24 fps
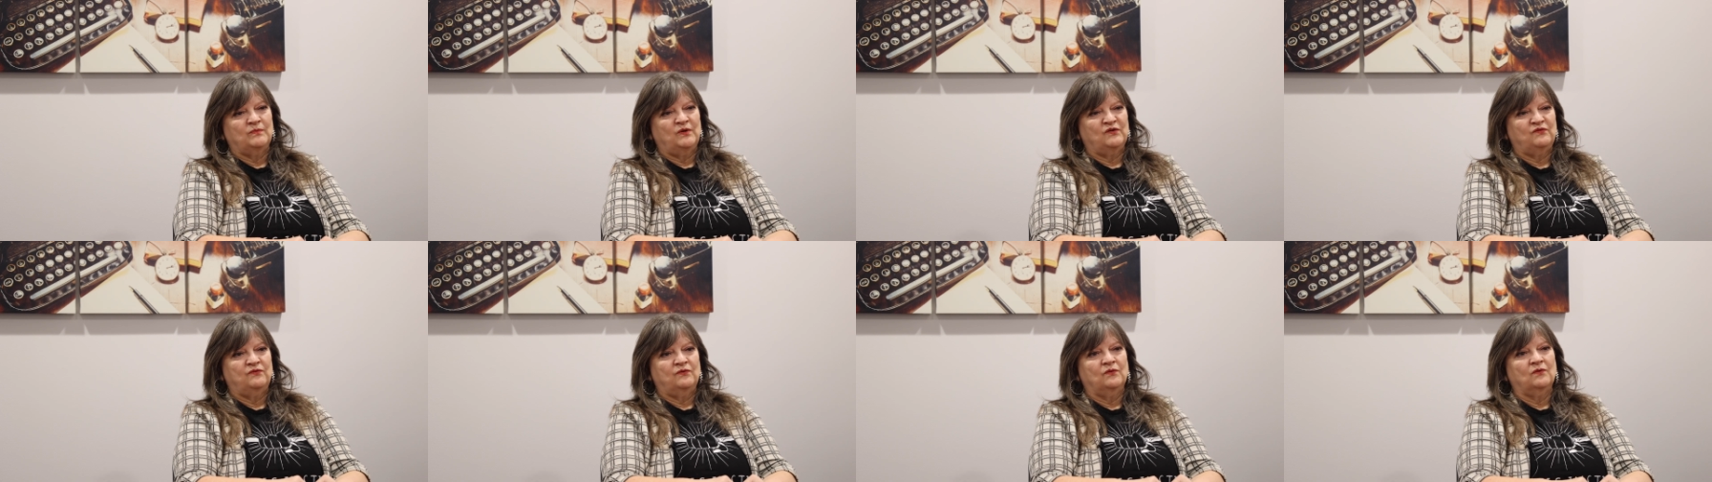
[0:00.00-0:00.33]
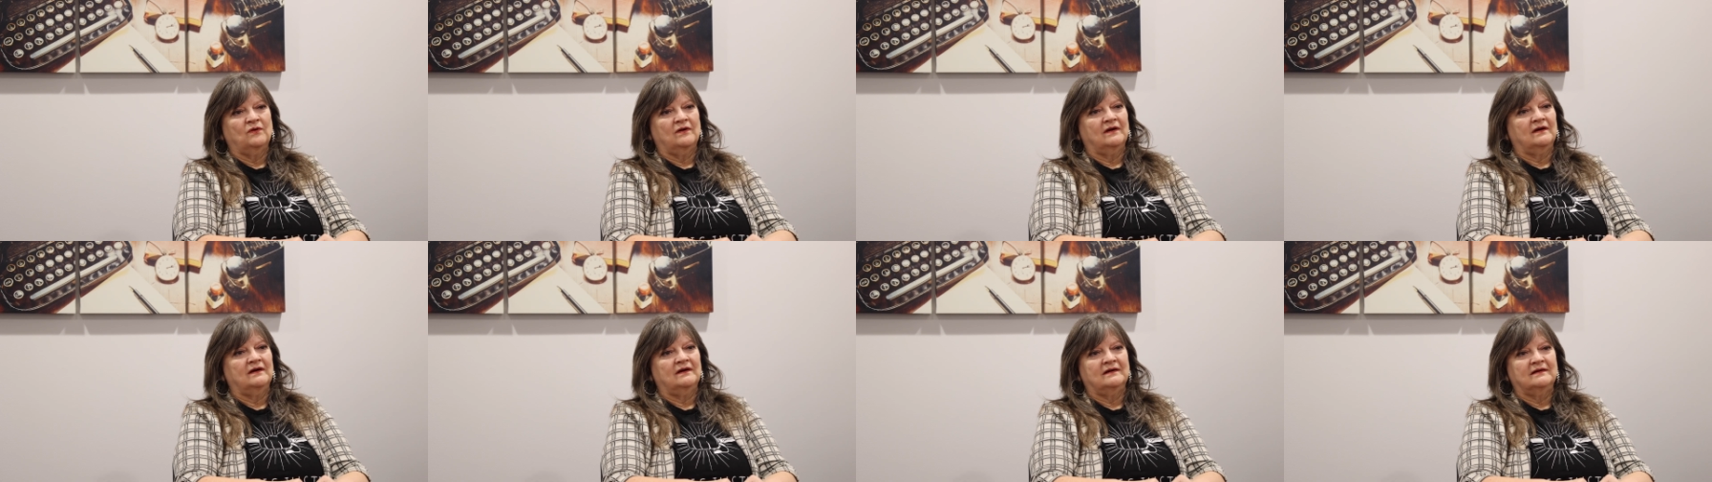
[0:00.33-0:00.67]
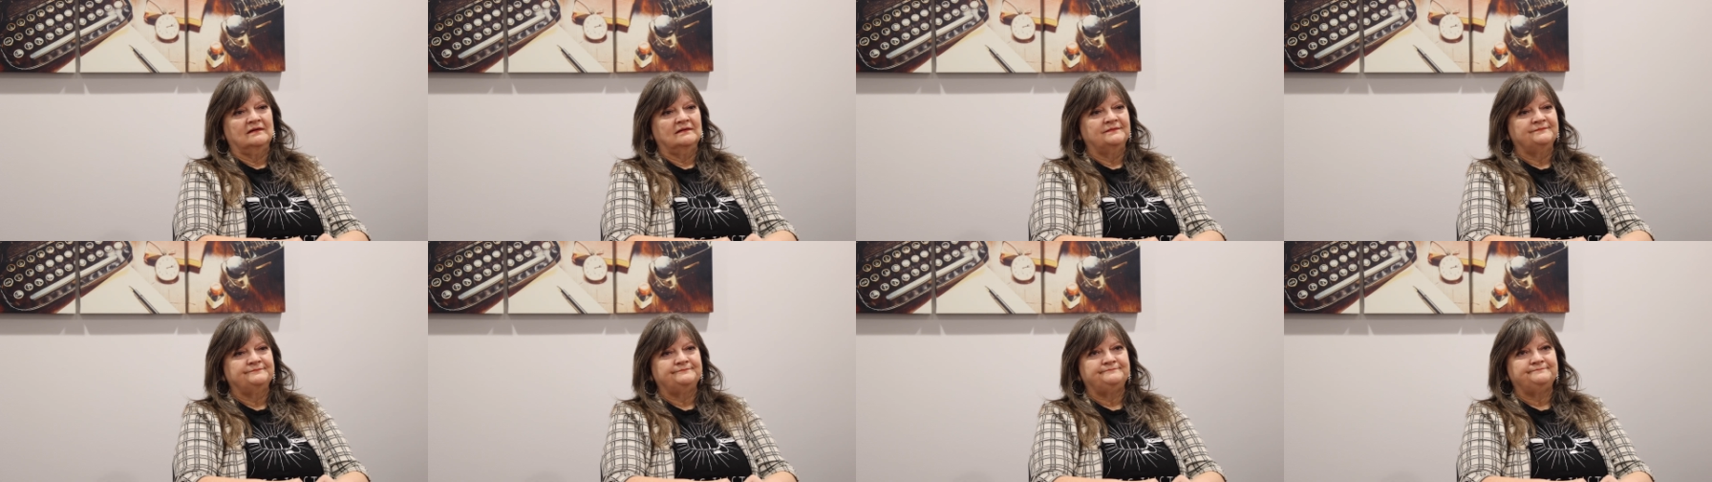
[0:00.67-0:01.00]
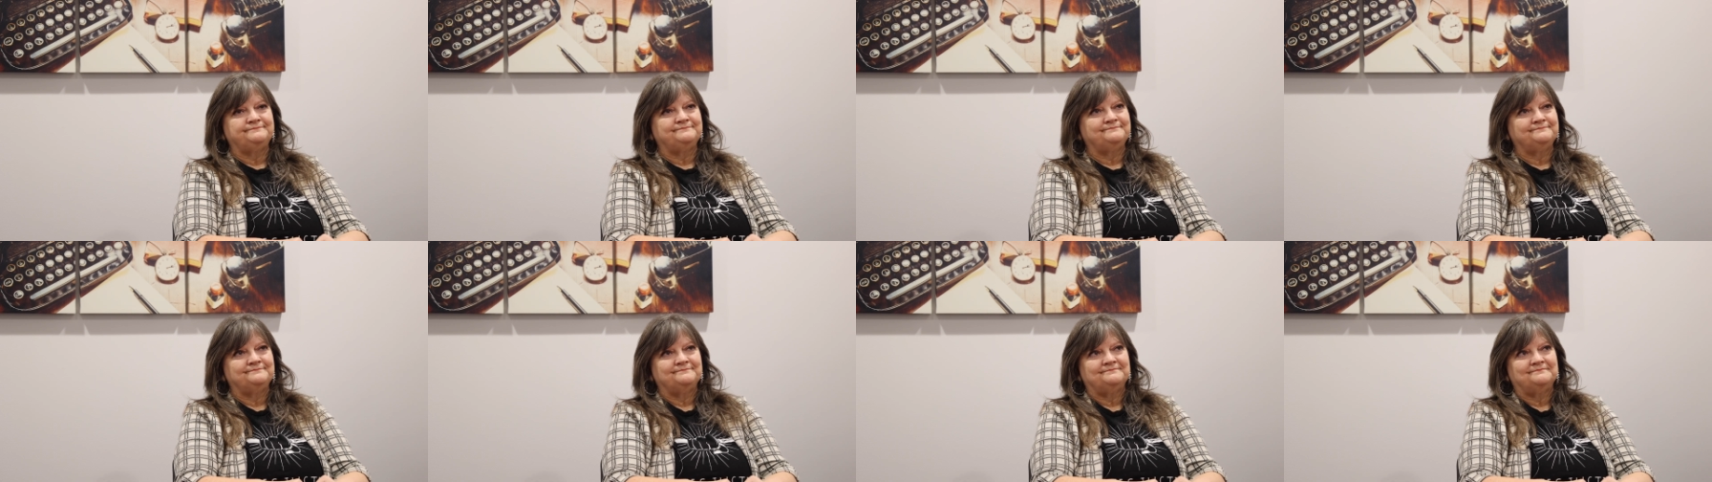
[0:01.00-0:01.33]
before
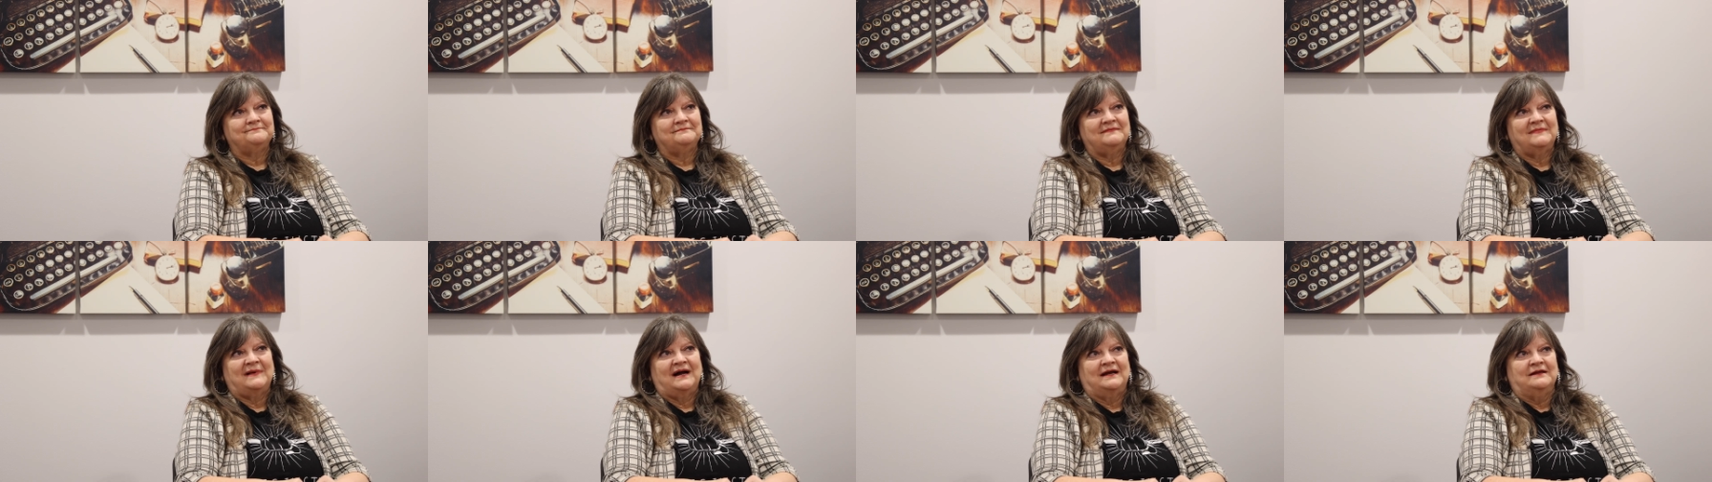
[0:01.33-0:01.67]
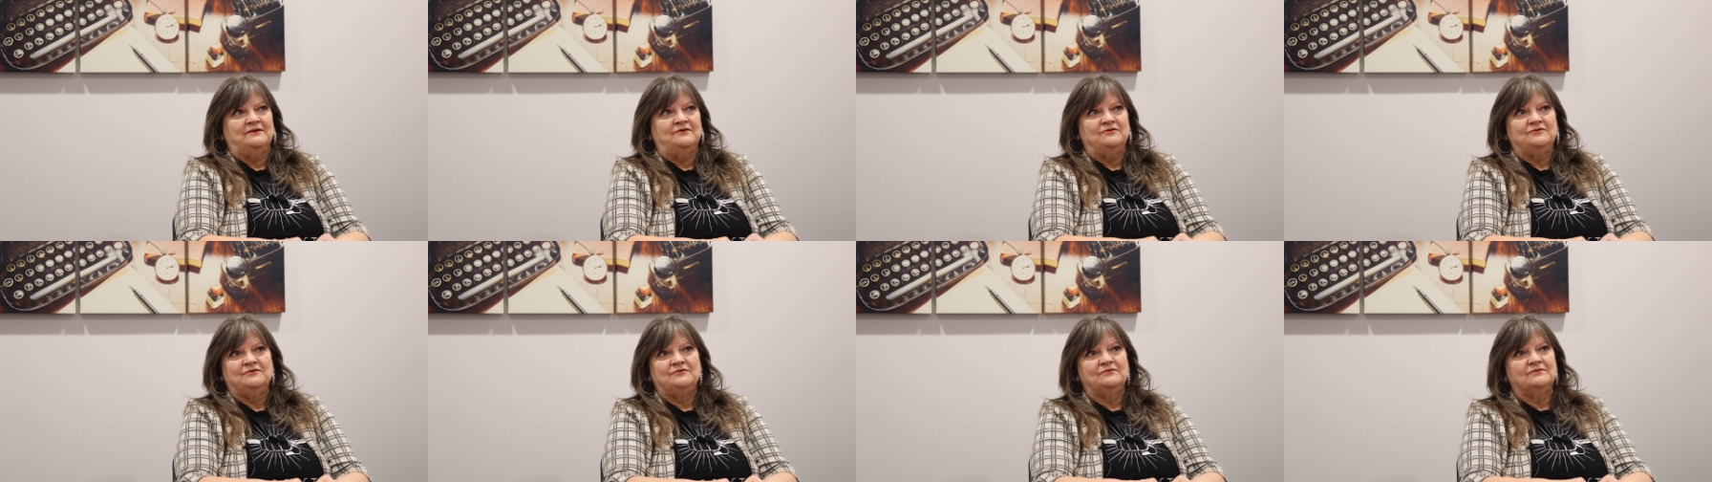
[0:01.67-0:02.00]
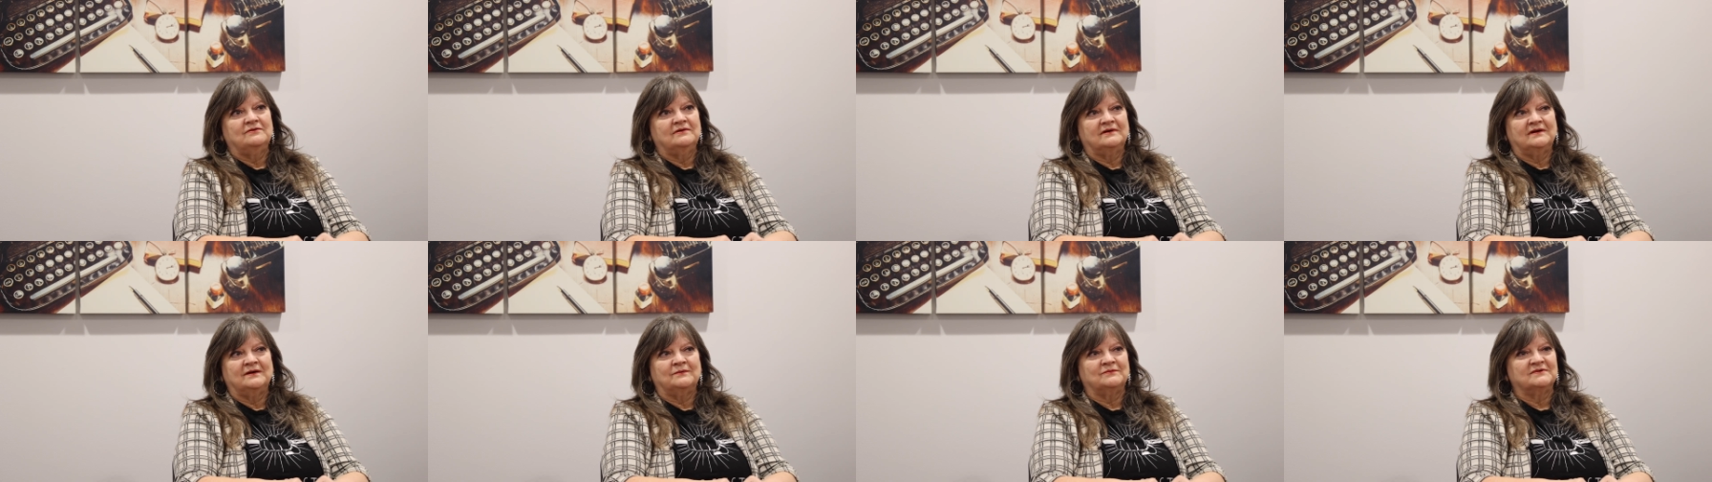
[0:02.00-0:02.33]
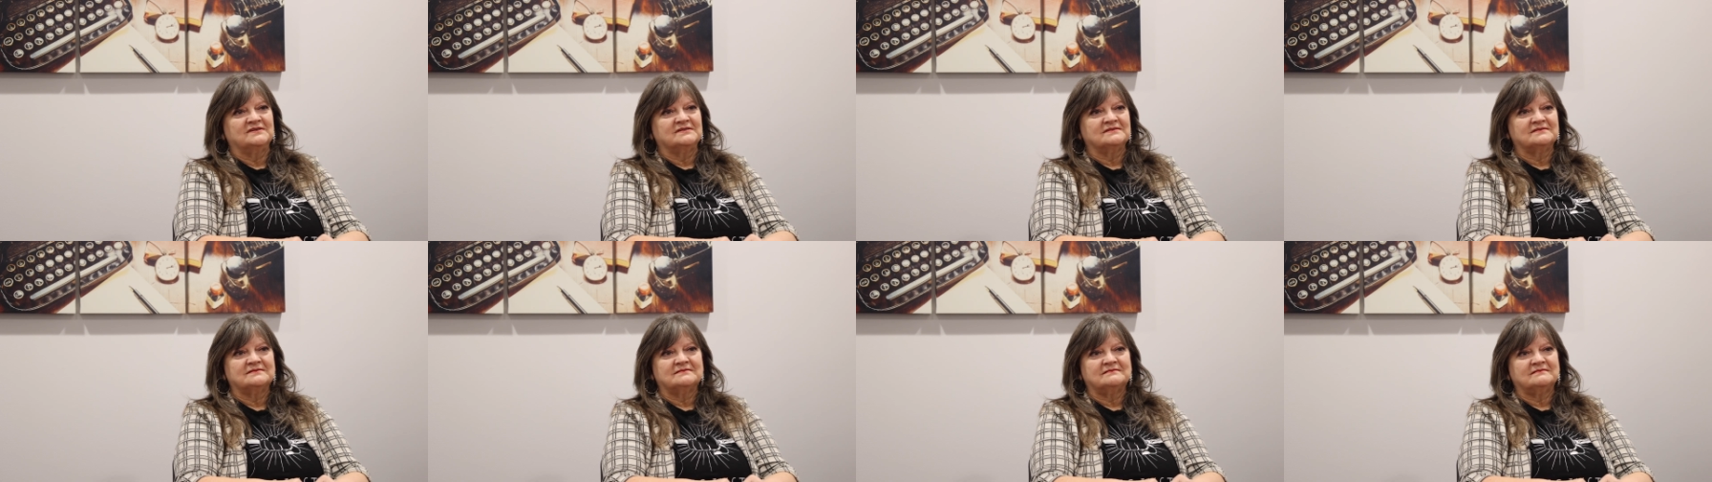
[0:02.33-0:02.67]
I knew it
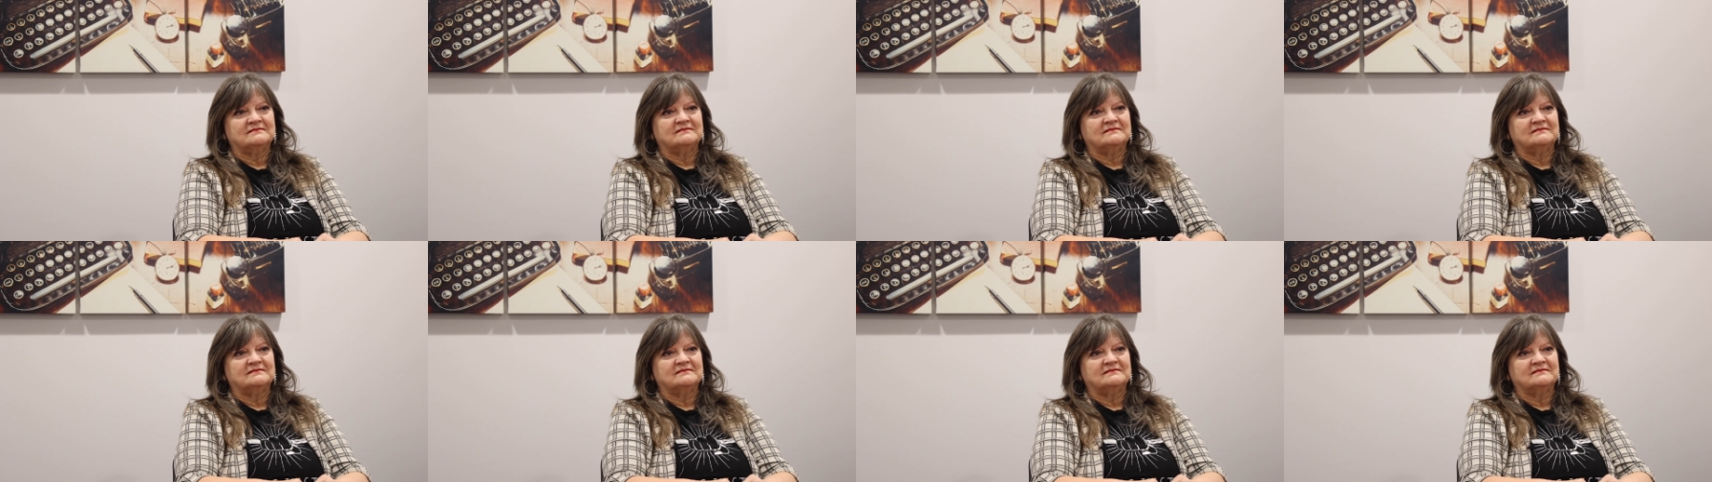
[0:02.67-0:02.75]
was,